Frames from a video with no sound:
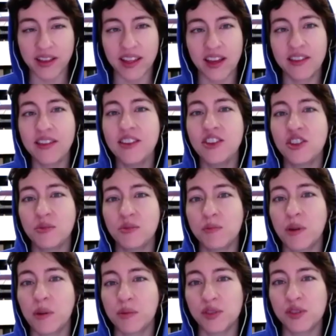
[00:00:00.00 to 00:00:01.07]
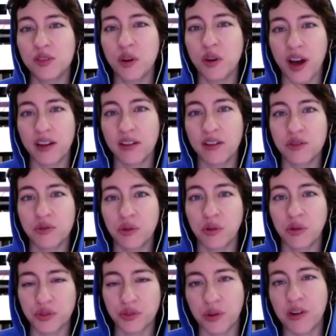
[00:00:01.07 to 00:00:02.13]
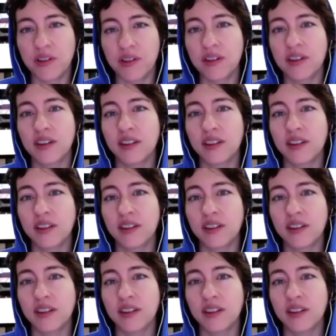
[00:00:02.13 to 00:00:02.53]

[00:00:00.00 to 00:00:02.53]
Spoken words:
like, I think she was probably so out of control, drunk.